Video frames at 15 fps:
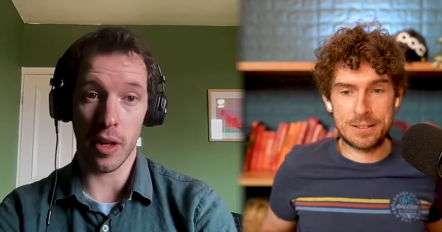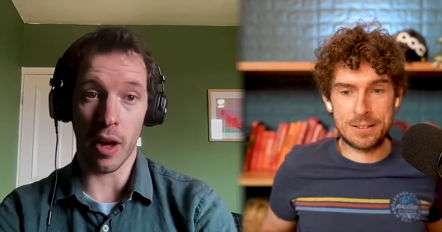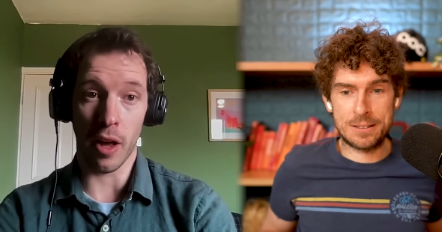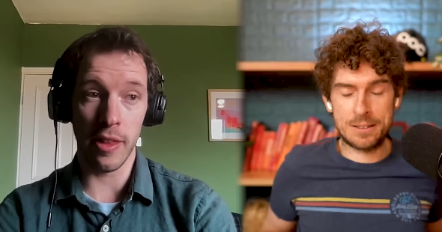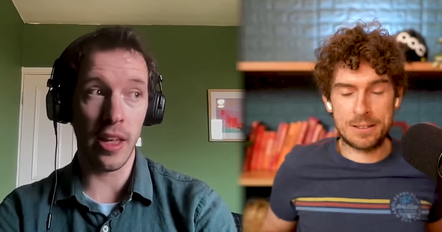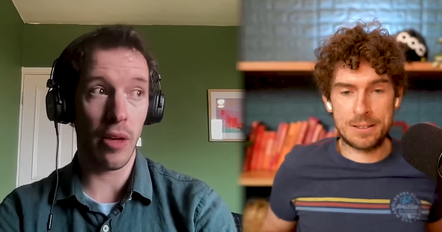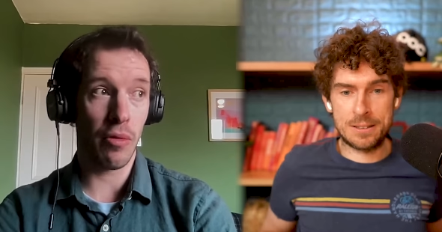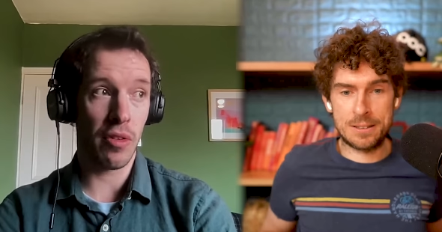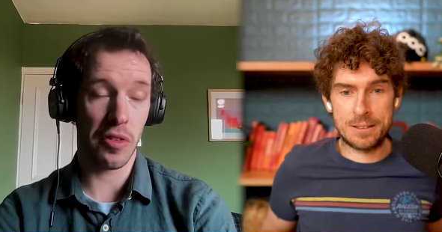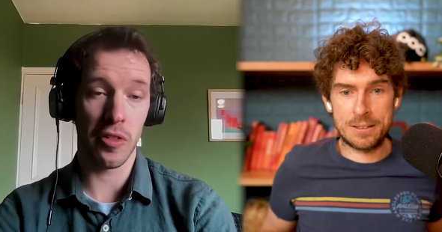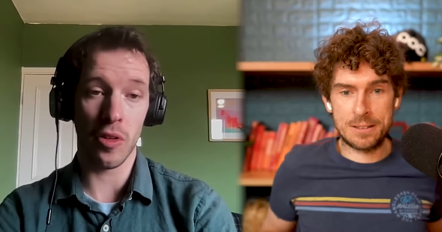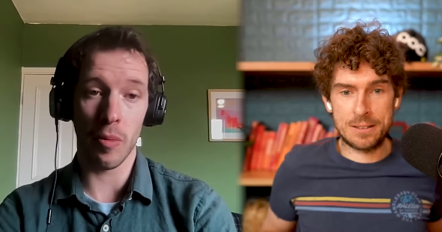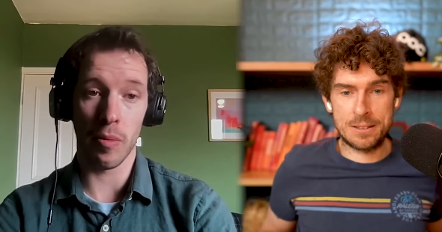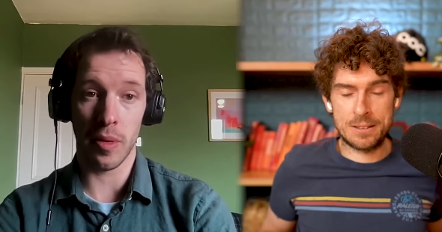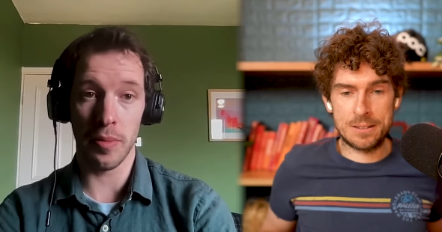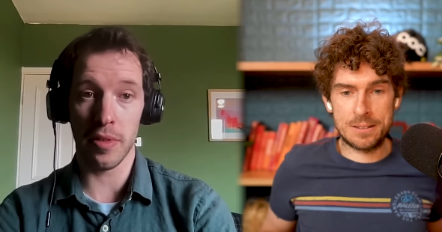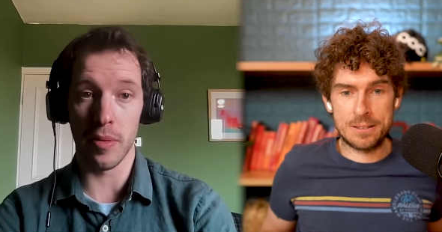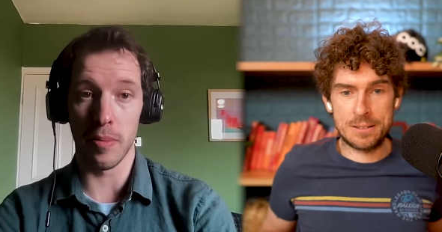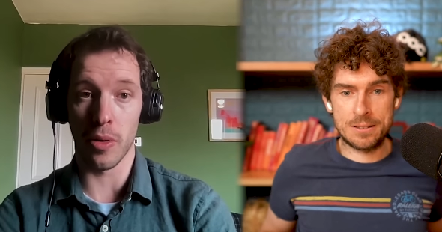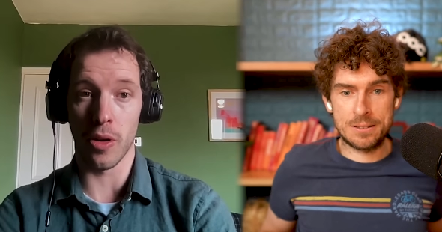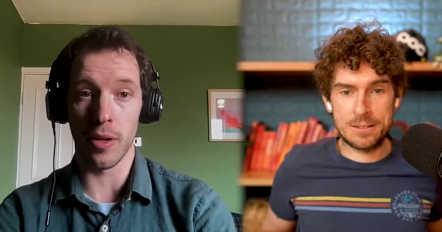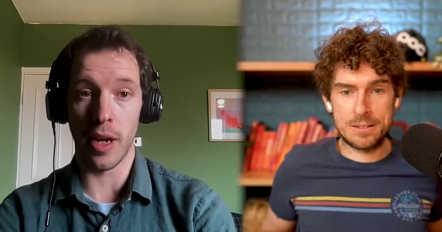Speaker 1: I think it was for the Tom Simpson
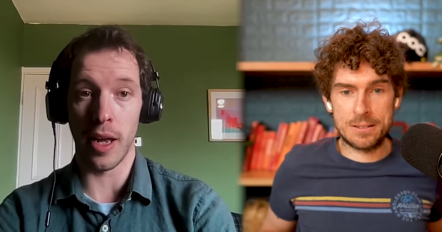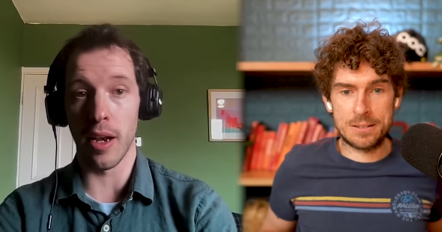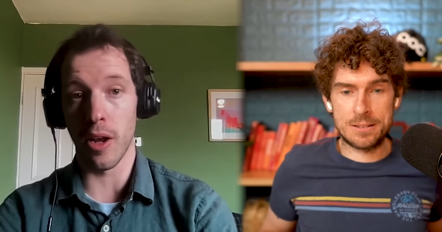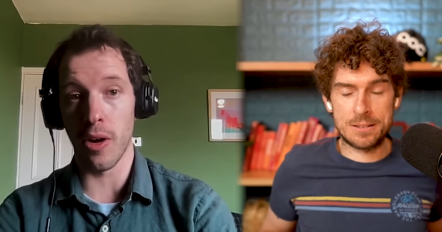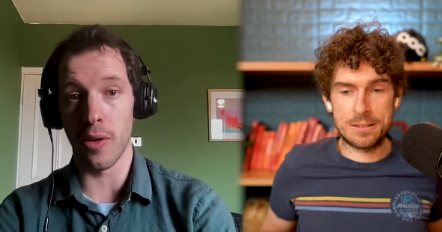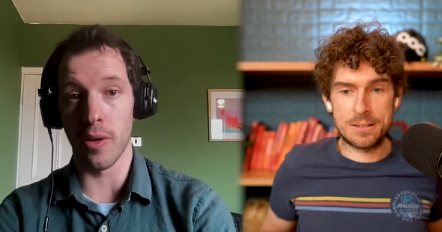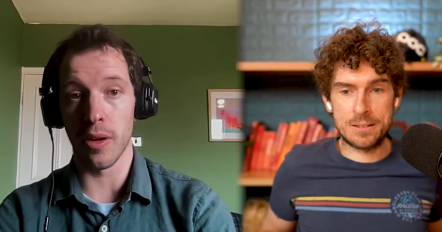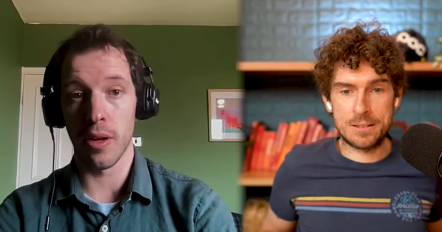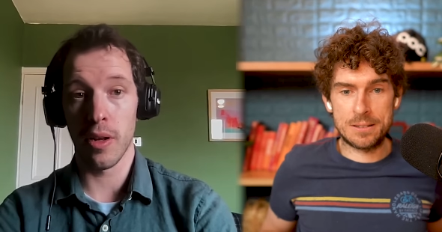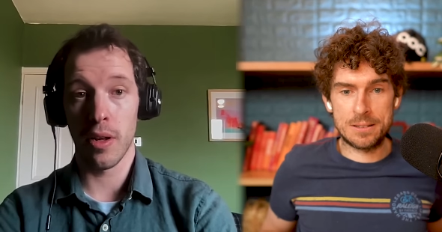book, let alone